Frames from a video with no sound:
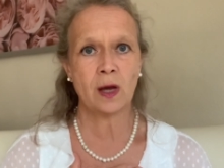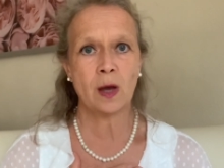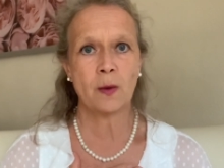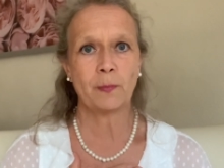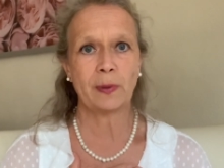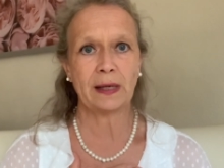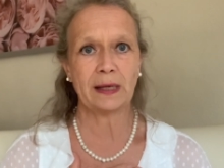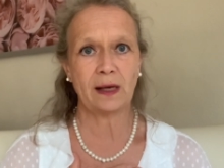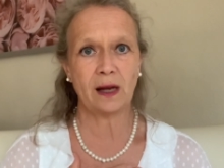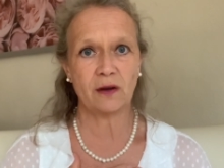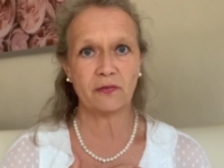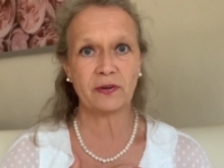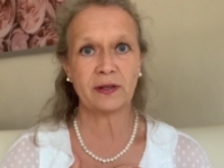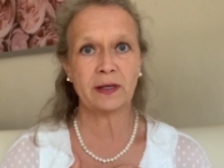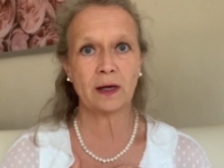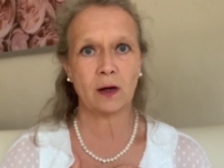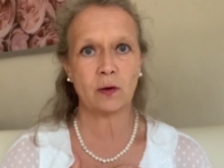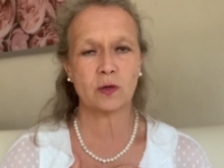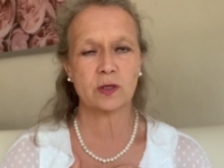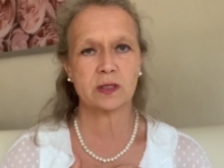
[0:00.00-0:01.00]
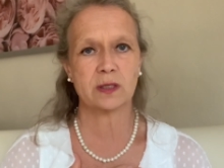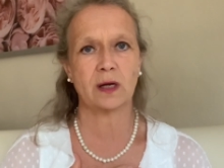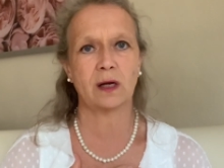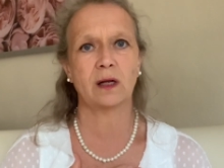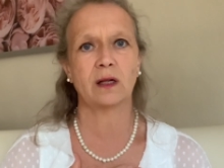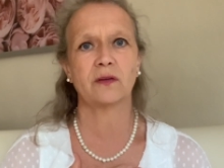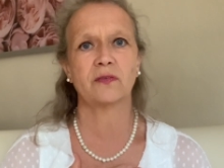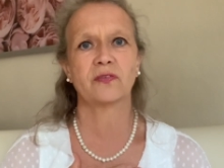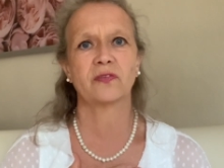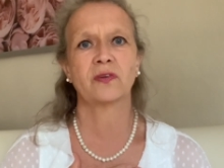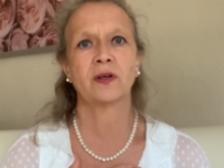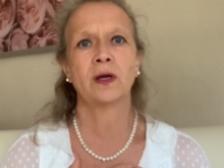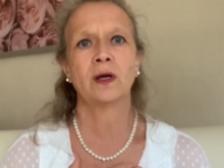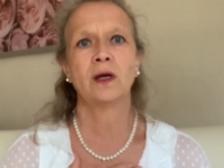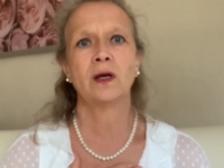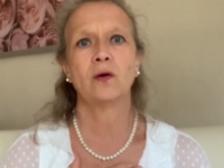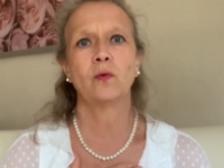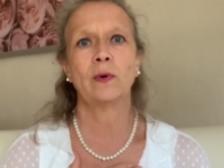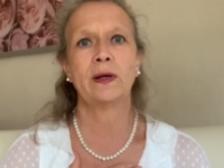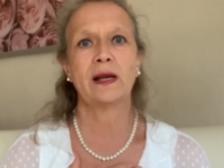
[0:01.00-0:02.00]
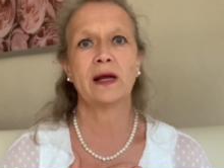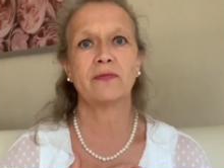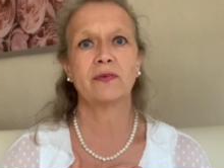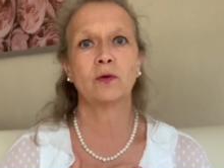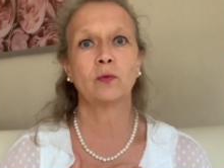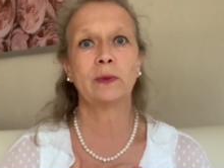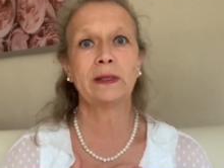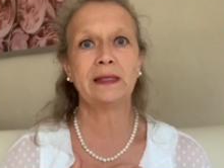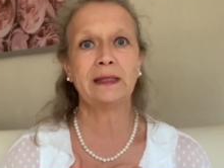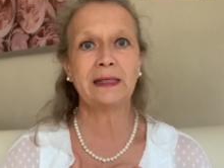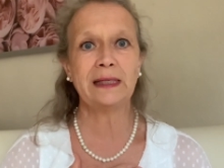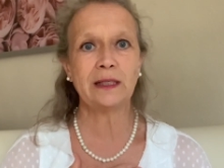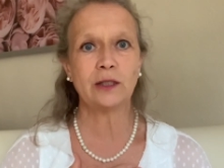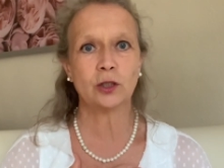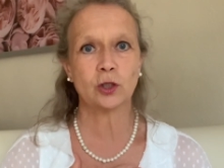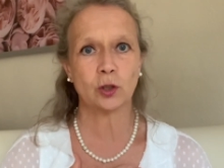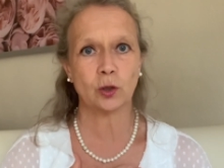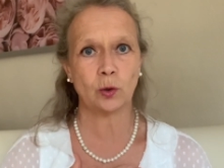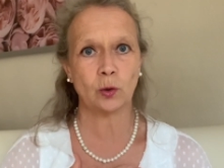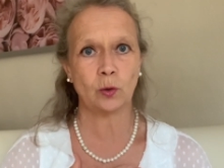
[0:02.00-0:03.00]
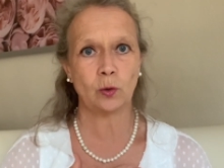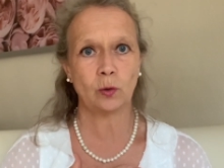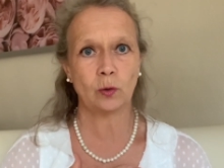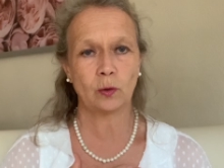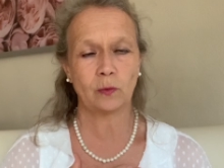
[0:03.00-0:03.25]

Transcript: by loving ourselves whenever we need to,